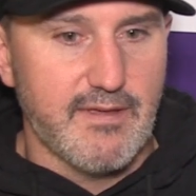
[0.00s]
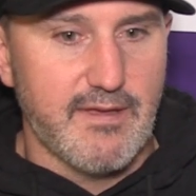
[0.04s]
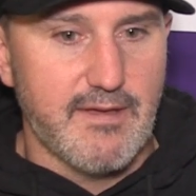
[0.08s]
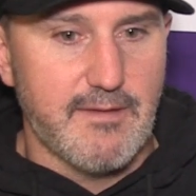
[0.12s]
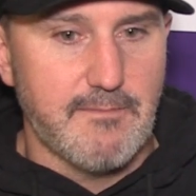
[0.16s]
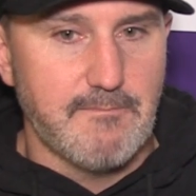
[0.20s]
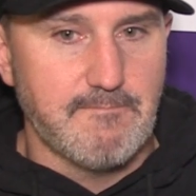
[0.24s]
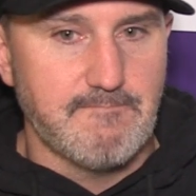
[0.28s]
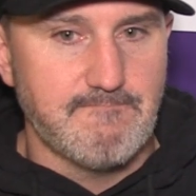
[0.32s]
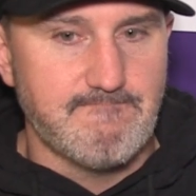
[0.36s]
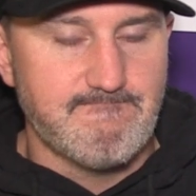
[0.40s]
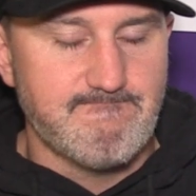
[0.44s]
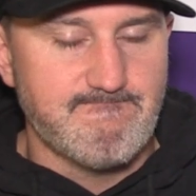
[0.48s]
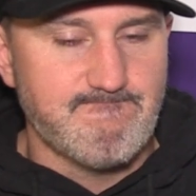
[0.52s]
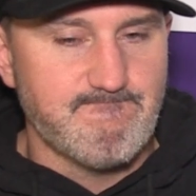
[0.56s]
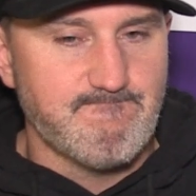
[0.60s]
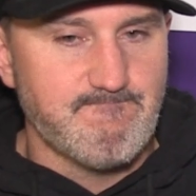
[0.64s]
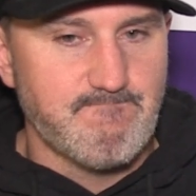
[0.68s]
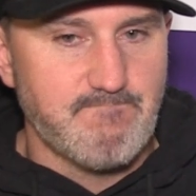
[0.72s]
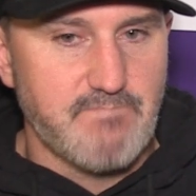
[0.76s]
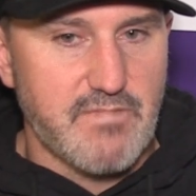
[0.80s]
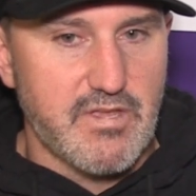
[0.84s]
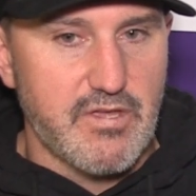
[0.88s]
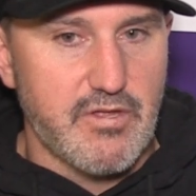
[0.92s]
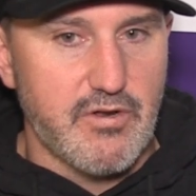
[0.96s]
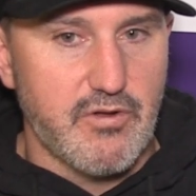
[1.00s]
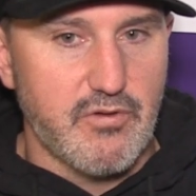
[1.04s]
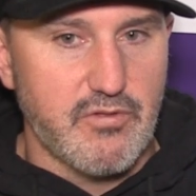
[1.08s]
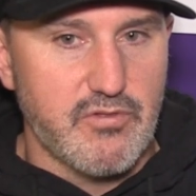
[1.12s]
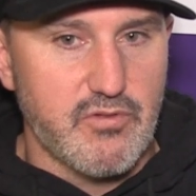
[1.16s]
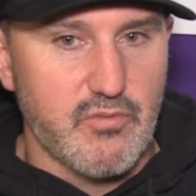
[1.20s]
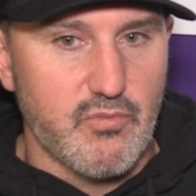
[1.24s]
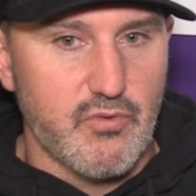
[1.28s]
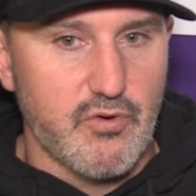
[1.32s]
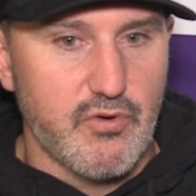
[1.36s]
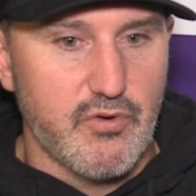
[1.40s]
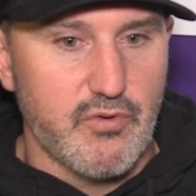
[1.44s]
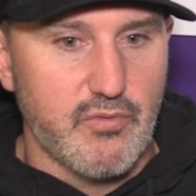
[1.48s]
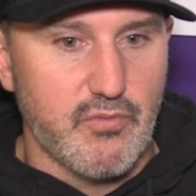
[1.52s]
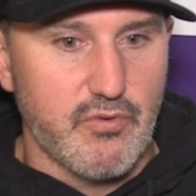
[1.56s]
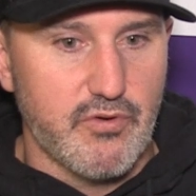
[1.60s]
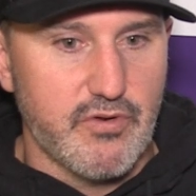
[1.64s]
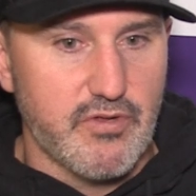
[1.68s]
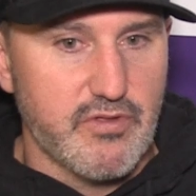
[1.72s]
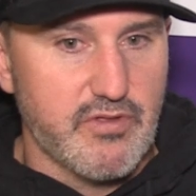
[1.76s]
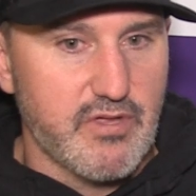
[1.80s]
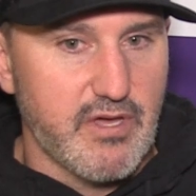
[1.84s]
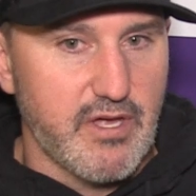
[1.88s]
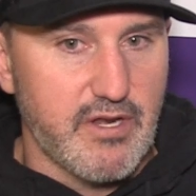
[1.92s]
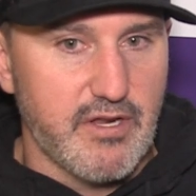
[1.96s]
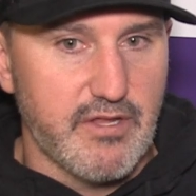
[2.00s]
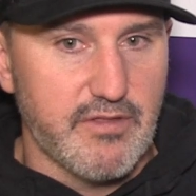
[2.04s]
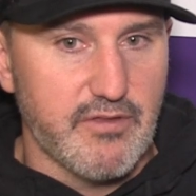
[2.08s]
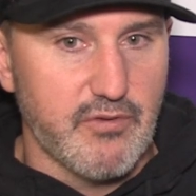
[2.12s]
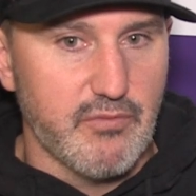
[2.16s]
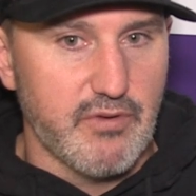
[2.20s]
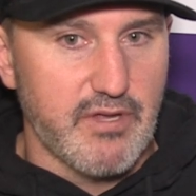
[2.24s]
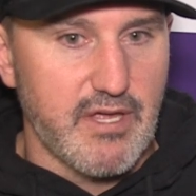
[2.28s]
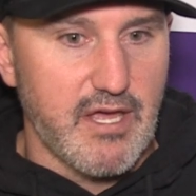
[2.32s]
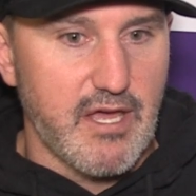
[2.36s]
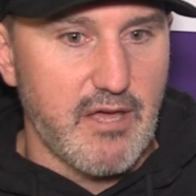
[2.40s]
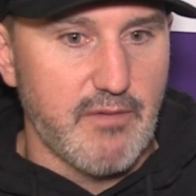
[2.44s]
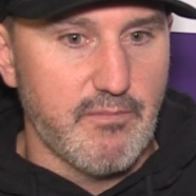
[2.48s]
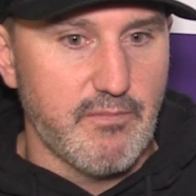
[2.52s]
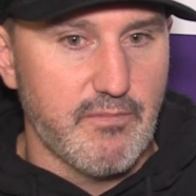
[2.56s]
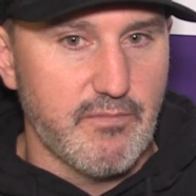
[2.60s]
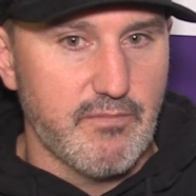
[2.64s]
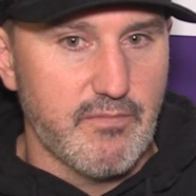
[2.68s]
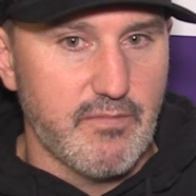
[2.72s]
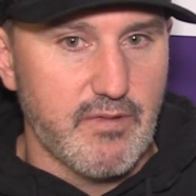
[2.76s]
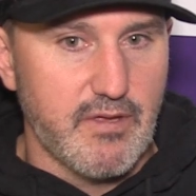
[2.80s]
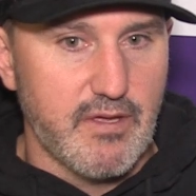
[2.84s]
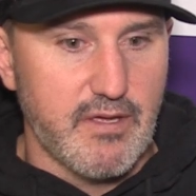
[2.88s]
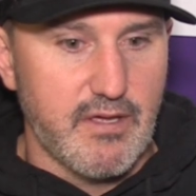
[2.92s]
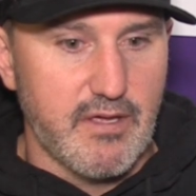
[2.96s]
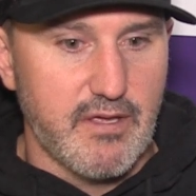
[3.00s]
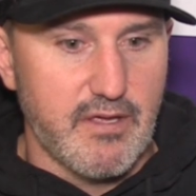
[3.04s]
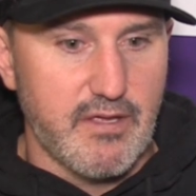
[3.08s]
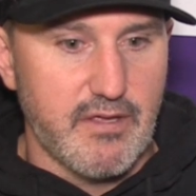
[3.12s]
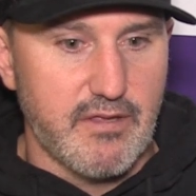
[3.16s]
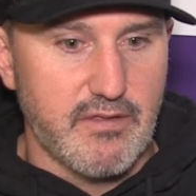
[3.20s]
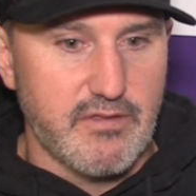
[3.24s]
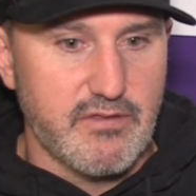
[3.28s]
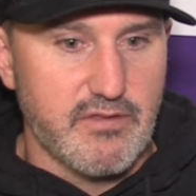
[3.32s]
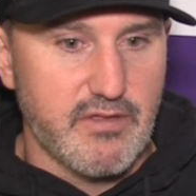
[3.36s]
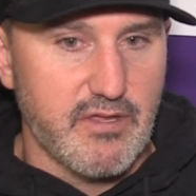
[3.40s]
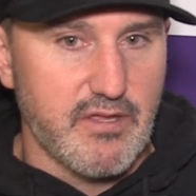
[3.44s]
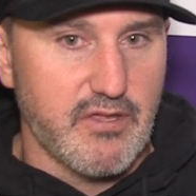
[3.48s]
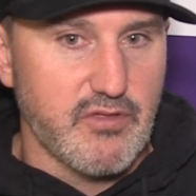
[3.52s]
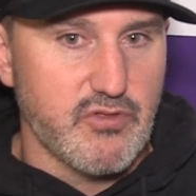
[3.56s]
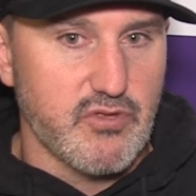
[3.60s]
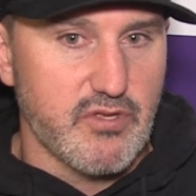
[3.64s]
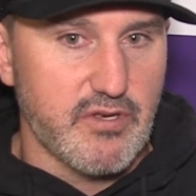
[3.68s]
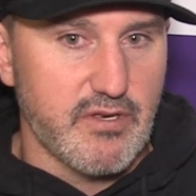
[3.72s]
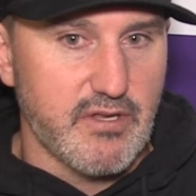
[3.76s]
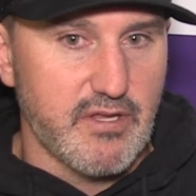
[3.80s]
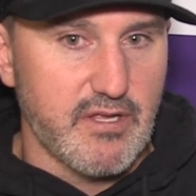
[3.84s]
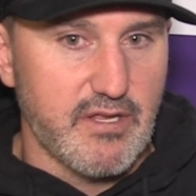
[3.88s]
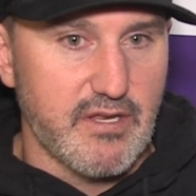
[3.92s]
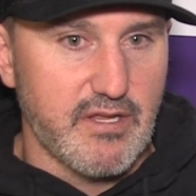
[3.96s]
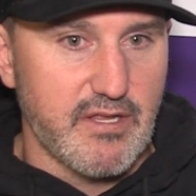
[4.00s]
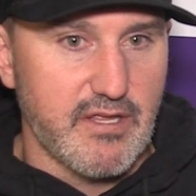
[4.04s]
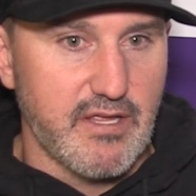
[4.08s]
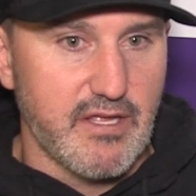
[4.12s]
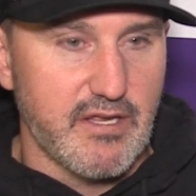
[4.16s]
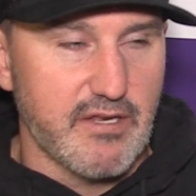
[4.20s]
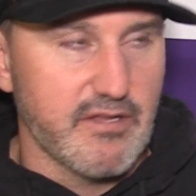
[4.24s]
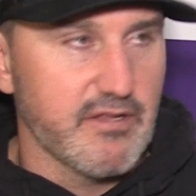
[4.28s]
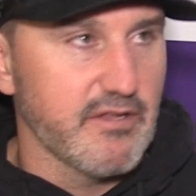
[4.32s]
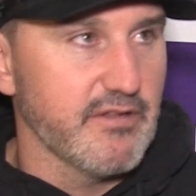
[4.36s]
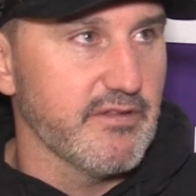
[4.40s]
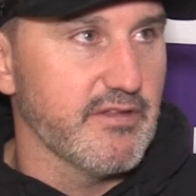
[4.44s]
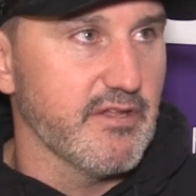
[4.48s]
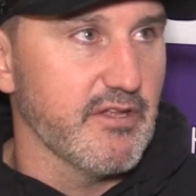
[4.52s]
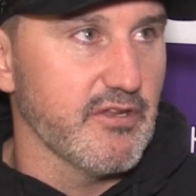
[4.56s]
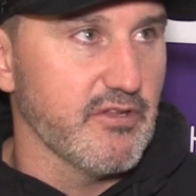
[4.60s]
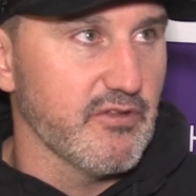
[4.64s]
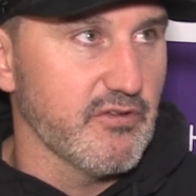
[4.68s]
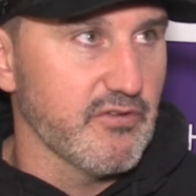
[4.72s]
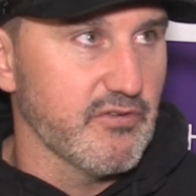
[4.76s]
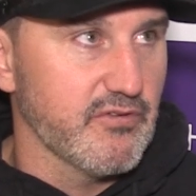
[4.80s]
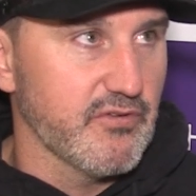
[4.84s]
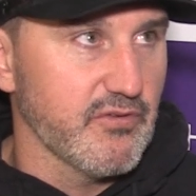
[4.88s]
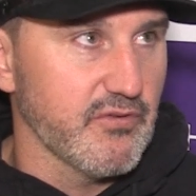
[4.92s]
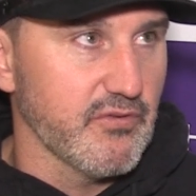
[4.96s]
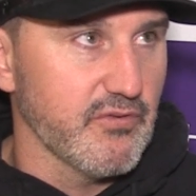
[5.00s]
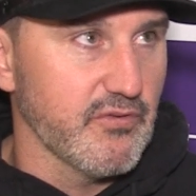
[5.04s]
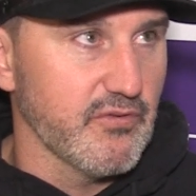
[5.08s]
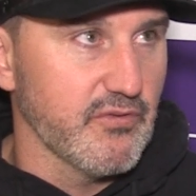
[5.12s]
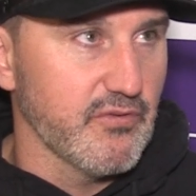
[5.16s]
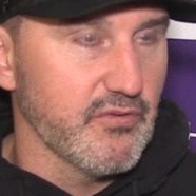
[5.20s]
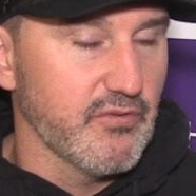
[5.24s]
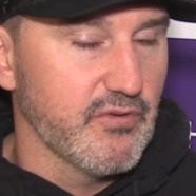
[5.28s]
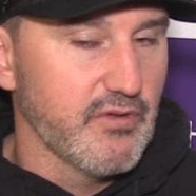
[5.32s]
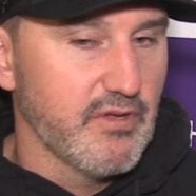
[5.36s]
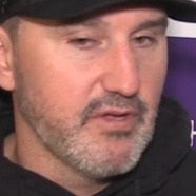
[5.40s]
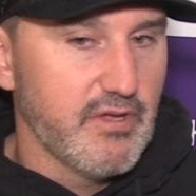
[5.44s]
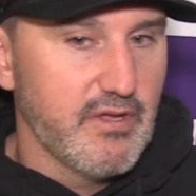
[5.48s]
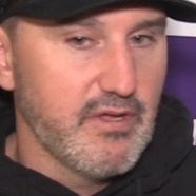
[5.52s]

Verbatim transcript: Um, you know, so we're, we're just kind of in the rehab uh, stage and, and again continuing to